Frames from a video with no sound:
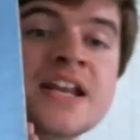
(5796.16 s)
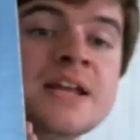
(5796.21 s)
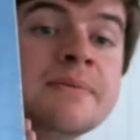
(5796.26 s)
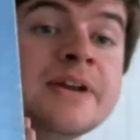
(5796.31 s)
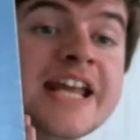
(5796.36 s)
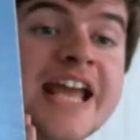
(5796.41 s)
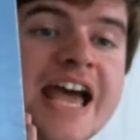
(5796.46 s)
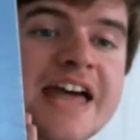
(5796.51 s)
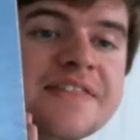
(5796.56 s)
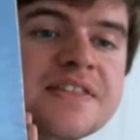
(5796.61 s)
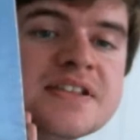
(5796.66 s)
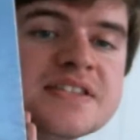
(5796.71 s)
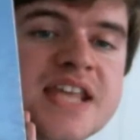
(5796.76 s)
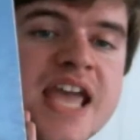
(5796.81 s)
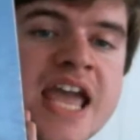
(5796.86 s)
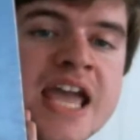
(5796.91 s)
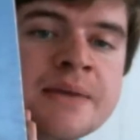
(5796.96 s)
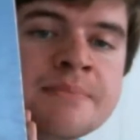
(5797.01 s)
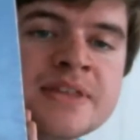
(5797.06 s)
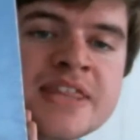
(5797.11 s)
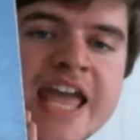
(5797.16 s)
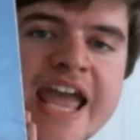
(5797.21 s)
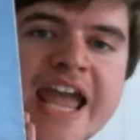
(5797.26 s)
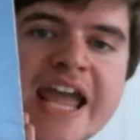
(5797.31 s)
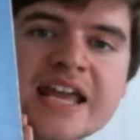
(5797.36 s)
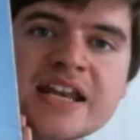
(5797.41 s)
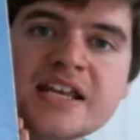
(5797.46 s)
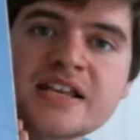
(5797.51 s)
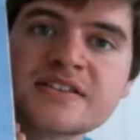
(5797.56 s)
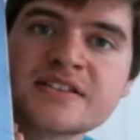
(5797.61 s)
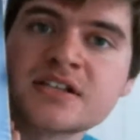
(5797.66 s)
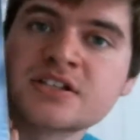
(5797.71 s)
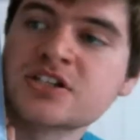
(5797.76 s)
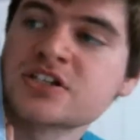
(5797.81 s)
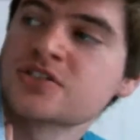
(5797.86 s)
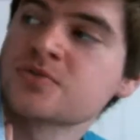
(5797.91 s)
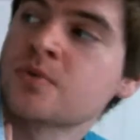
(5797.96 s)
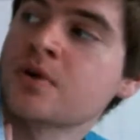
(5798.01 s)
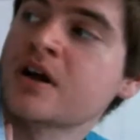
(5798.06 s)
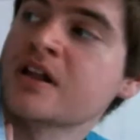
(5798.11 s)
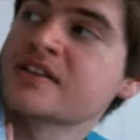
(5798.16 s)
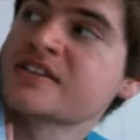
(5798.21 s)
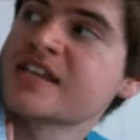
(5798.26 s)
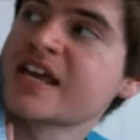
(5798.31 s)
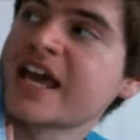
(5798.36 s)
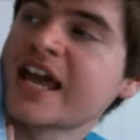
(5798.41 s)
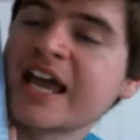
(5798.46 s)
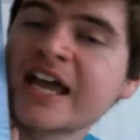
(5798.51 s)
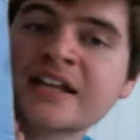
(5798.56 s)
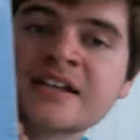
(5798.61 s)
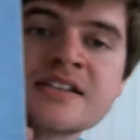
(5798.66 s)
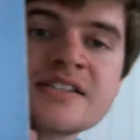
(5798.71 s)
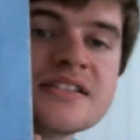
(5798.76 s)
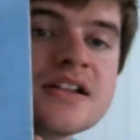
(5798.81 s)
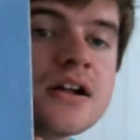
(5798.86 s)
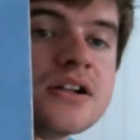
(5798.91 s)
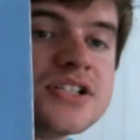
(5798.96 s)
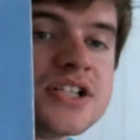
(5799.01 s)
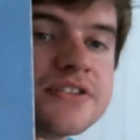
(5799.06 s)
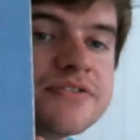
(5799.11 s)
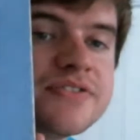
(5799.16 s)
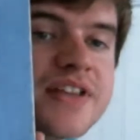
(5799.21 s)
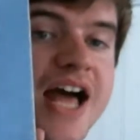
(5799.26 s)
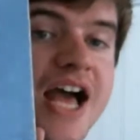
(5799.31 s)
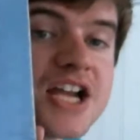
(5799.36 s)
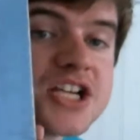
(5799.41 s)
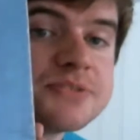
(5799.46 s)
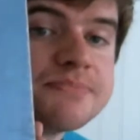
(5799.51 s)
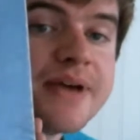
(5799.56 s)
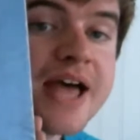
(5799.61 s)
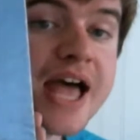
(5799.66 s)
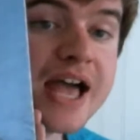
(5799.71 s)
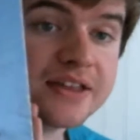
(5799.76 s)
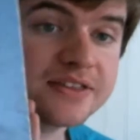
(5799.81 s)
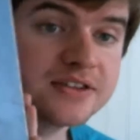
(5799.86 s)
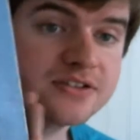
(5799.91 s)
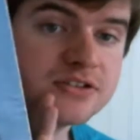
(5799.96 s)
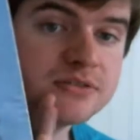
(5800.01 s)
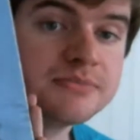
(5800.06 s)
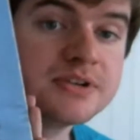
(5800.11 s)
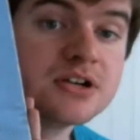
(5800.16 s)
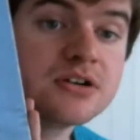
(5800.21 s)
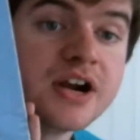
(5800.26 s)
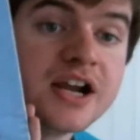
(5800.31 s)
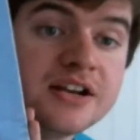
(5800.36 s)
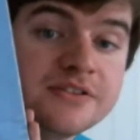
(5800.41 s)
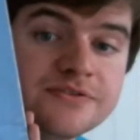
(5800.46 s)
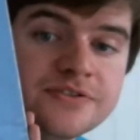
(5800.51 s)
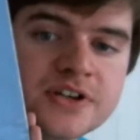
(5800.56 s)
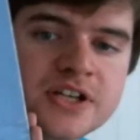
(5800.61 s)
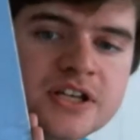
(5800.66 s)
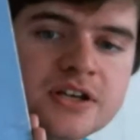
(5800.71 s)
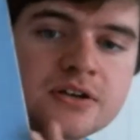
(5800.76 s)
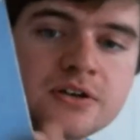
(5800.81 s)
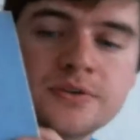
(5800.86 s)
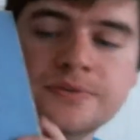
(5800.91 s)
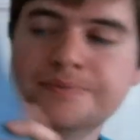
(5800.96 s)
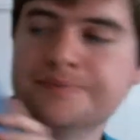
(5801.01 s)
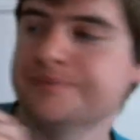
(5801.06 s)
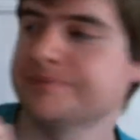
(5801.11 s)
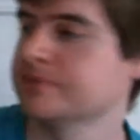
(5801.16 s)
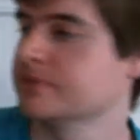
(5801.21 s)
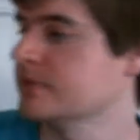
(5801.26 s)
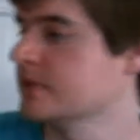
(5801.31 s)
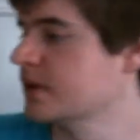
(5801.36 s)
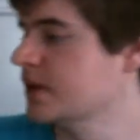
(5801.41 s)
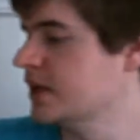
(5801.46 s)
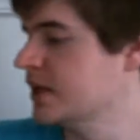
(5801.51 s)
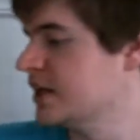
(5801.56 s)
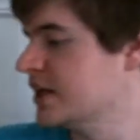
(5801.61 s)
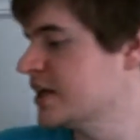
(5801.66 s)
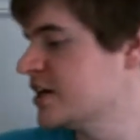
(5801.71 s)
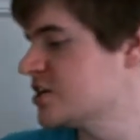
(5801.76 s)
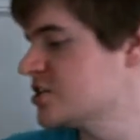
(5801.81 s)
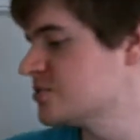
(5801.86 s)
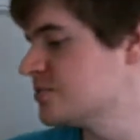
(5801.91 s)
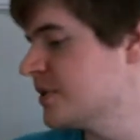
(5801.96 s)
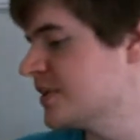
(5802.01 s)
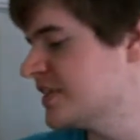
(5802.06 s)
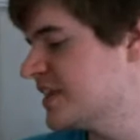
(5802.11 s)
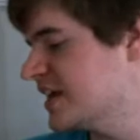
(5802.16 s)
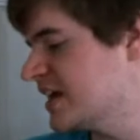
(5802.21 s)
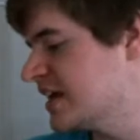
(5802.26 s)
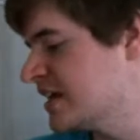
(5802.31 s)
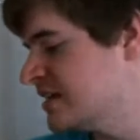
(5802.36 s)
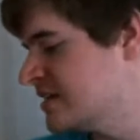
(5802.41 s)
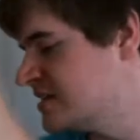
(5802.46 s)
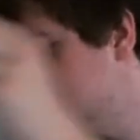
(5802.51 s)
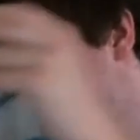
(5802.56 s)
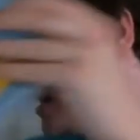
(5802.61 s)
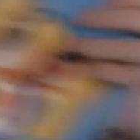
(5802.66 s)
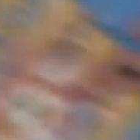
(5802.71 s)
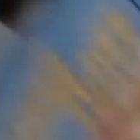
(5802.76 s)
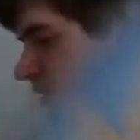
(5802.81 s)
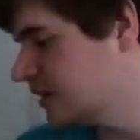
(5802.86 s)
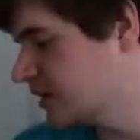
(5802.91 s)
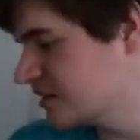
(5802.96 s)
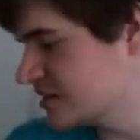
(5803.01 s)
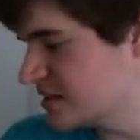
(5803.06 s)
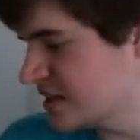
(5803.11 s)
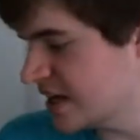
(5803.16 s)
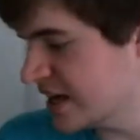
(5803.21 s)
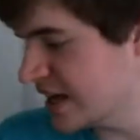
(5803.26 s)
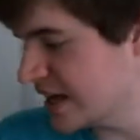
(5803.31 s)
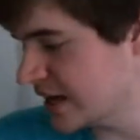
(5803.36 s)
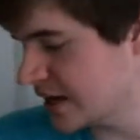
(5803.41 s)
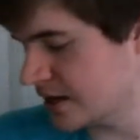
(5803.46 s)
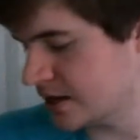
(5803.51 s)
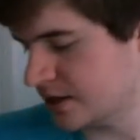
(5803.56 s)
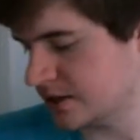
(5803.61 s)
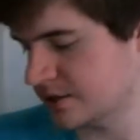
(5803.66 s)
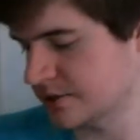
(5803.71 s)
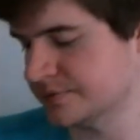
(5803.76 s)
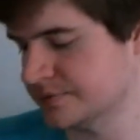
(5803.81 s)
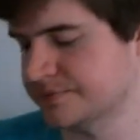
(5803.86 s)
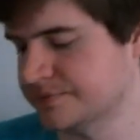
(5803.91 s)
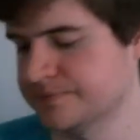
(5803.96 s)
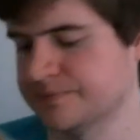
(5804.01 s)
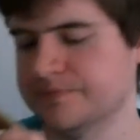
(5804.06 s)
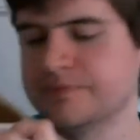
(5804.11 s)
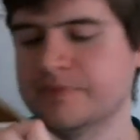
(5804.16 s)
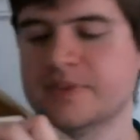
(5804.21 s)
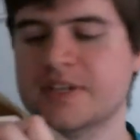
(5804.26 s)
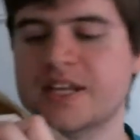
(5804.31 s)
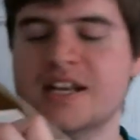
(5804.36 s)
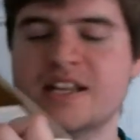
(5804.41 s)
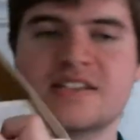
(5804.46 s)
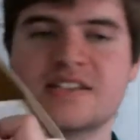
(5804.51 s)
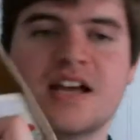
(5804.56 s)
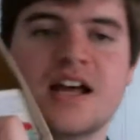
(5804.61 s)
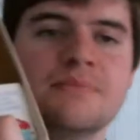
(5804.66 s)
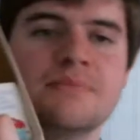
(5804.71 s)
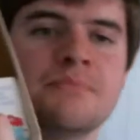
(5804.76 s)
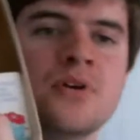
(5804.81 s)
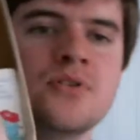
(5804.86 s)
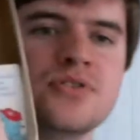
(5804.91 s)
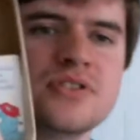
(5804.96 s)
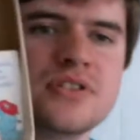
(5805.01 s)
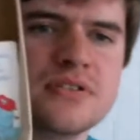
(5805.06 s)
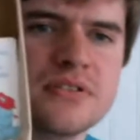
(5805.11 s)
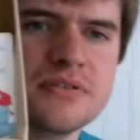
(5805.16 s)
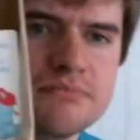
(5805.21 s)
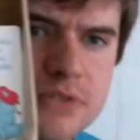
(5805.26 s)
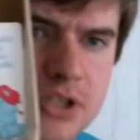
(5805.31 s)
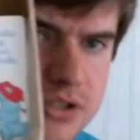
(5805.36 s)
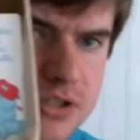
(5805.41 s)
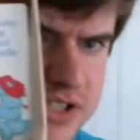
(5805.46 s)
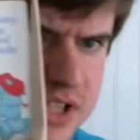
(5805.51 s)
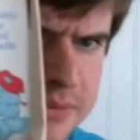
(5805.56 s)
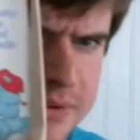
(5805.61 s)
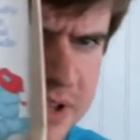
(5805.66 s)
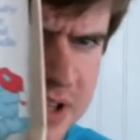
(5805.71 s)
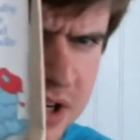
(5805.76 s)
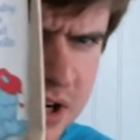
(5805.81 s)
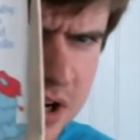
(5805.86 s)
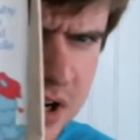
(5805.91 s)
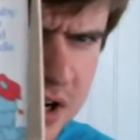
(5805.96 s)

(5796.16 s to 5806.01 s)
anybody had this game in the 80s and just wants a nostalgic flashback, this would be great for you. Here's what the inside looks like. And it's got most of, or some of the